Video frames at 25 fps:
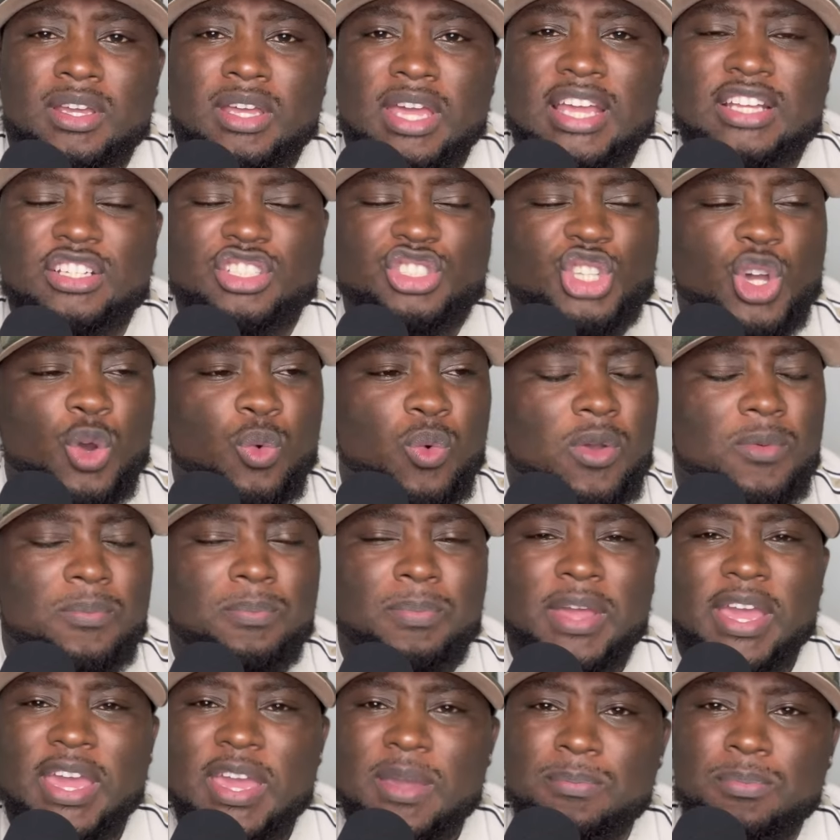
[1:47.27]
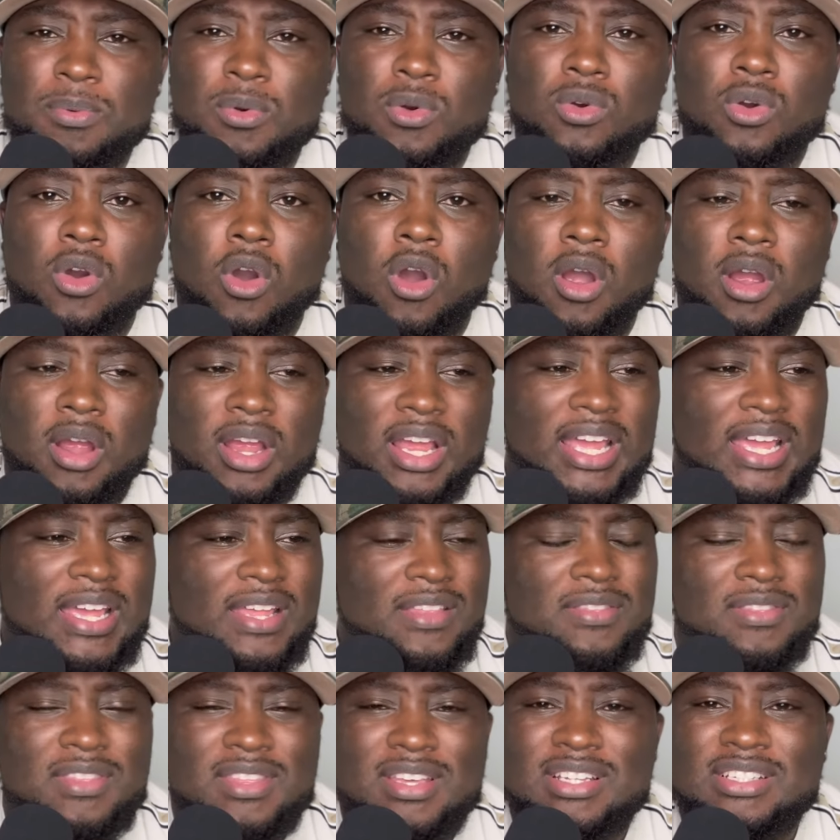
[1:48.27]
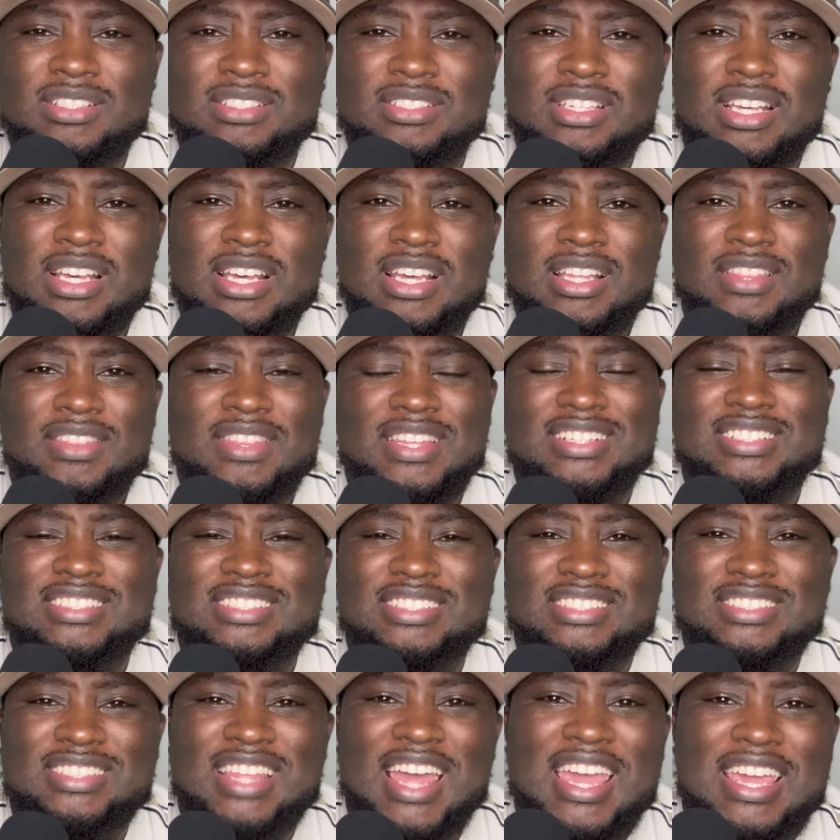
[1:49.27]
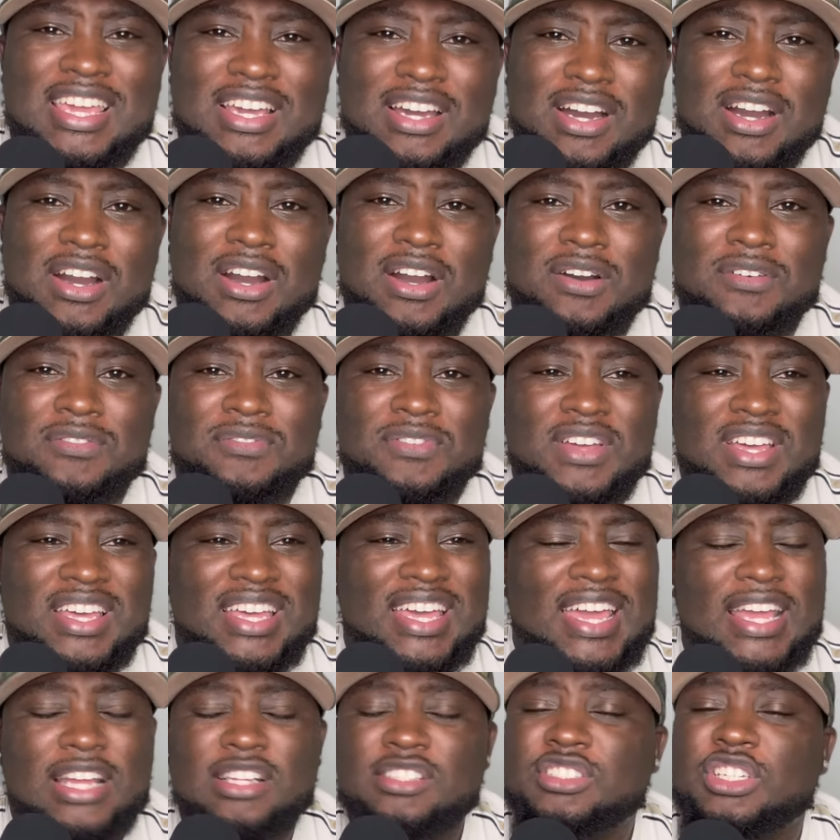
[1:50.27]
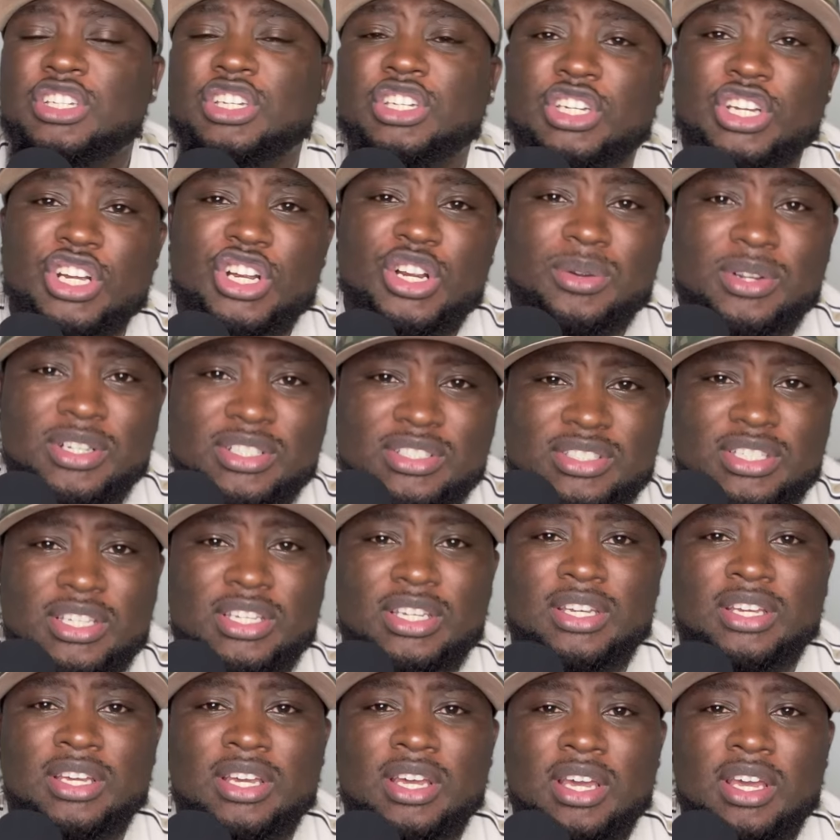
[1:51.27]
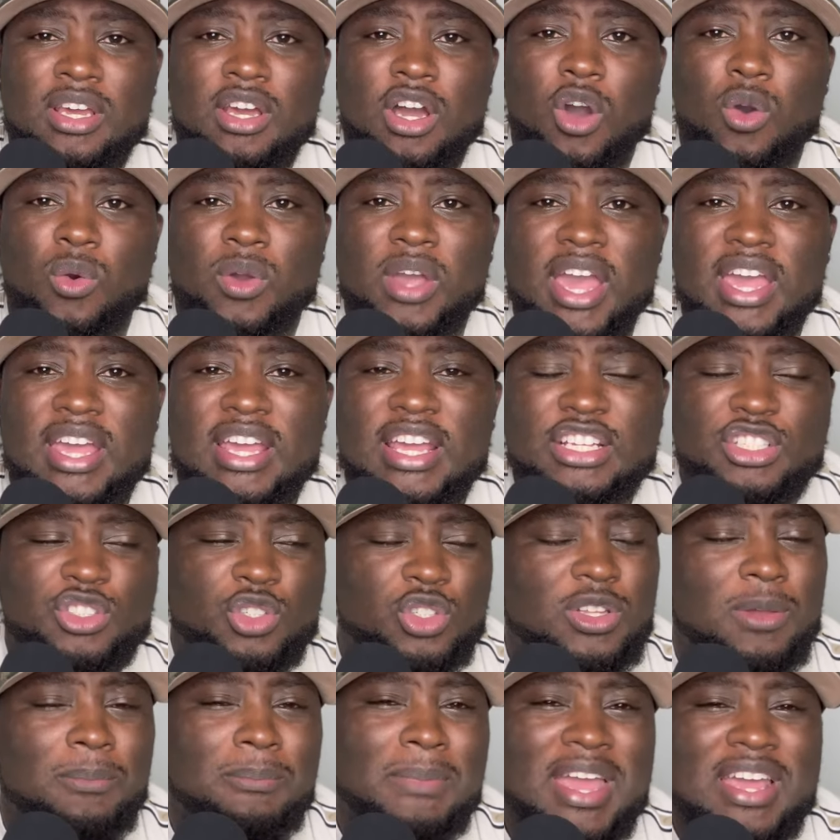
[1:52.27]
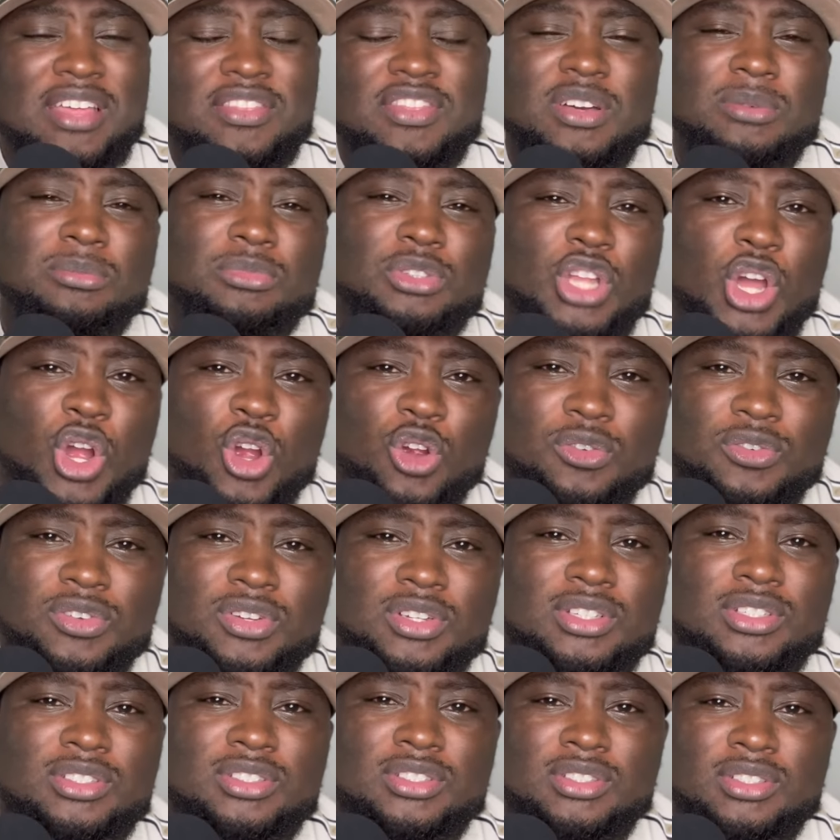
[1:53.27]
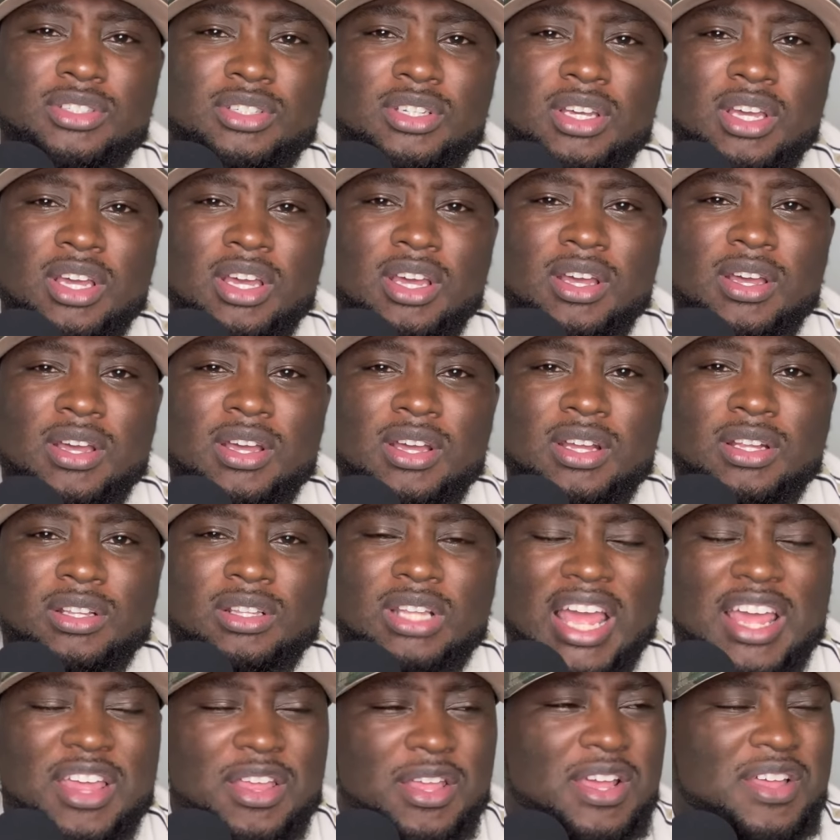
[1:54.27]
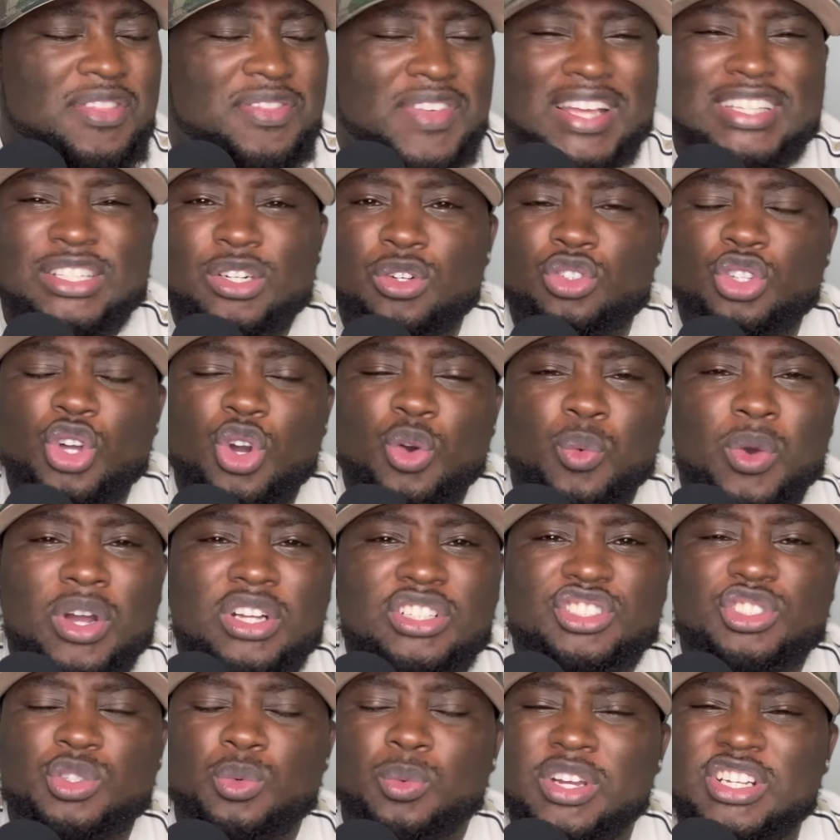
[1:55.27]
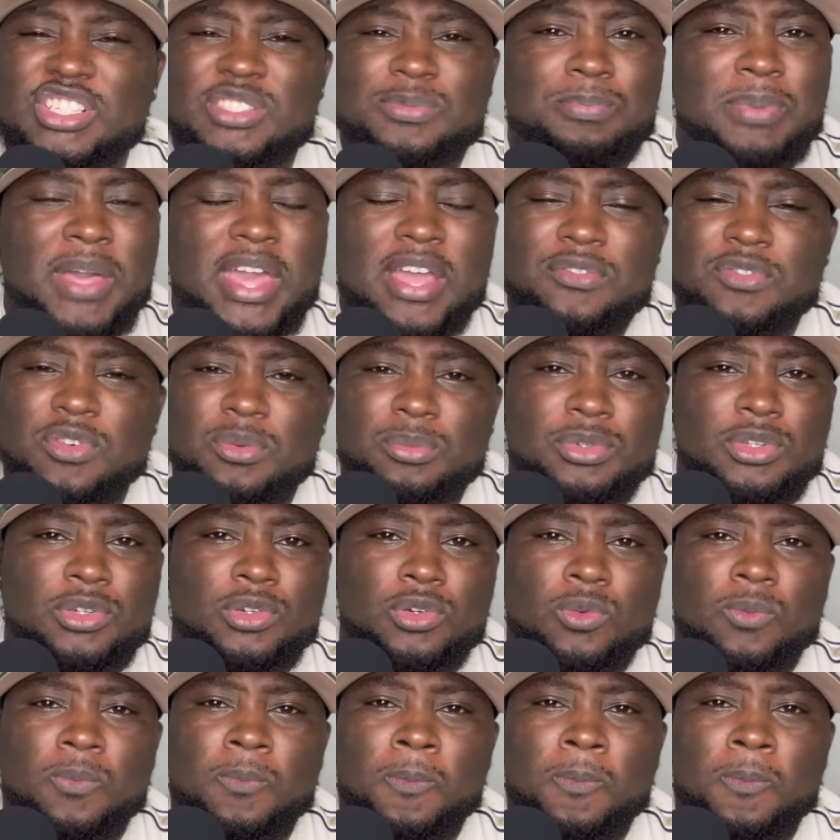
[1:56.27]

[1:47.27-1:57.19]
And so when people are in this this state of insecurity, okay, it's gonna make them nervous. Like they don't know what to expect from you.